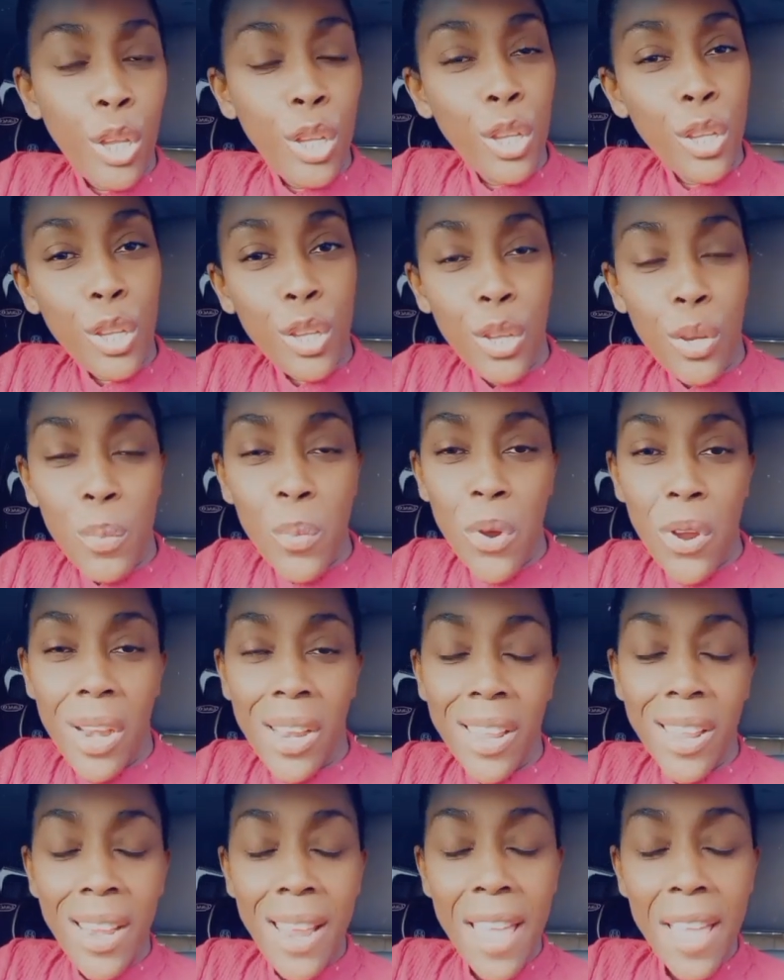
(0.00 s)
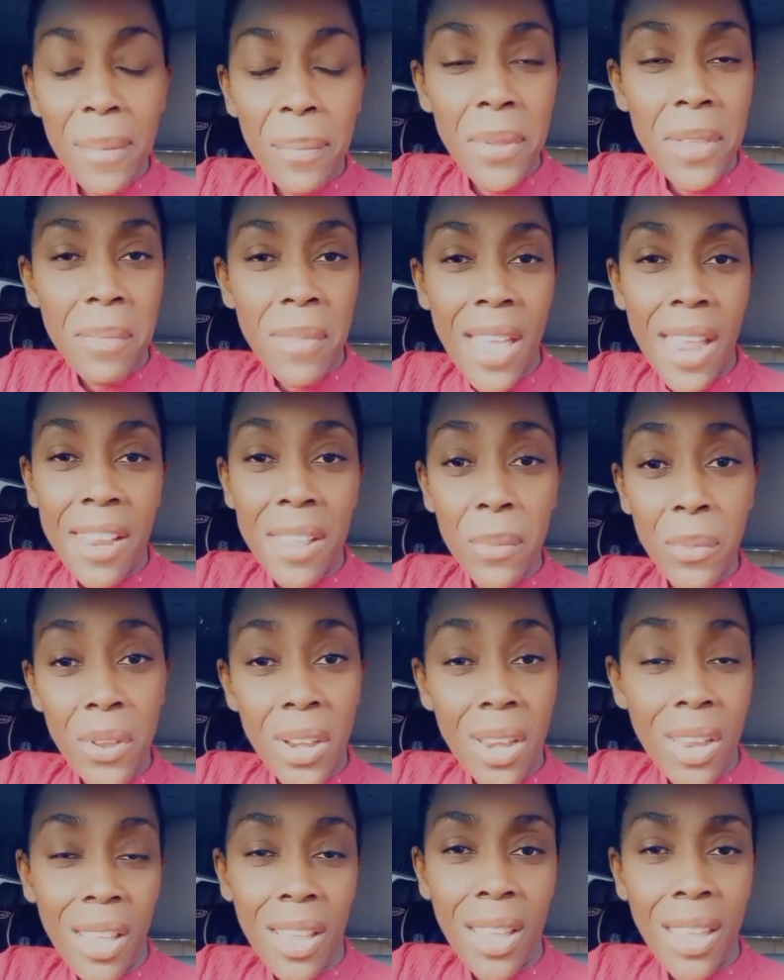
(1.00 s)
Good morning and happy Manic
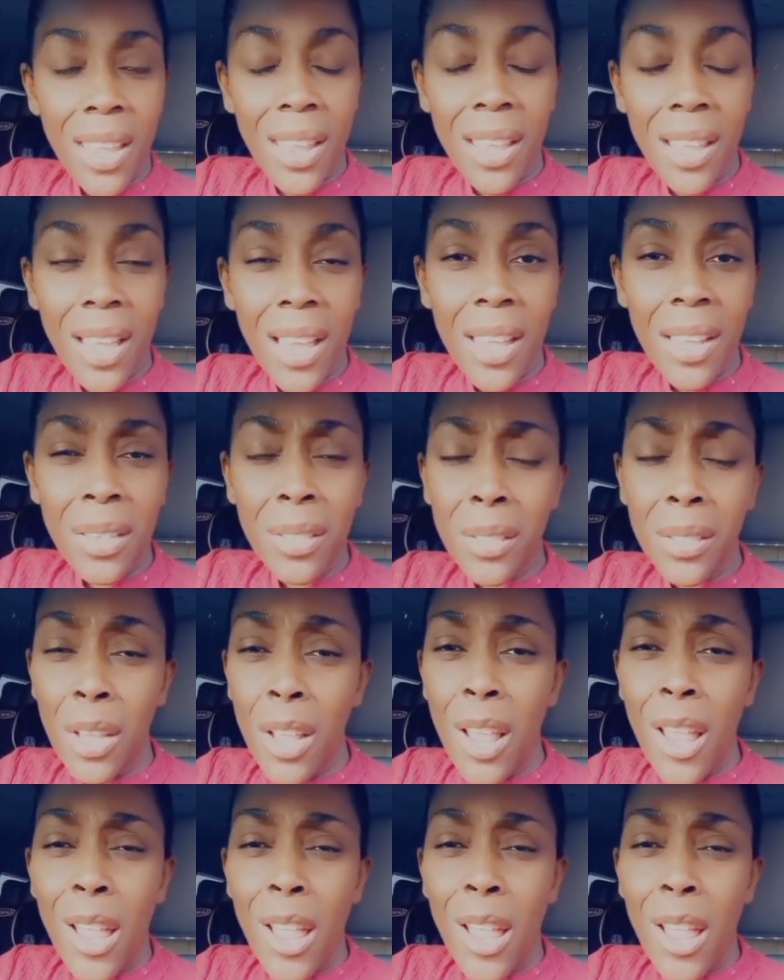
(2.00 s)
Monday again, guys.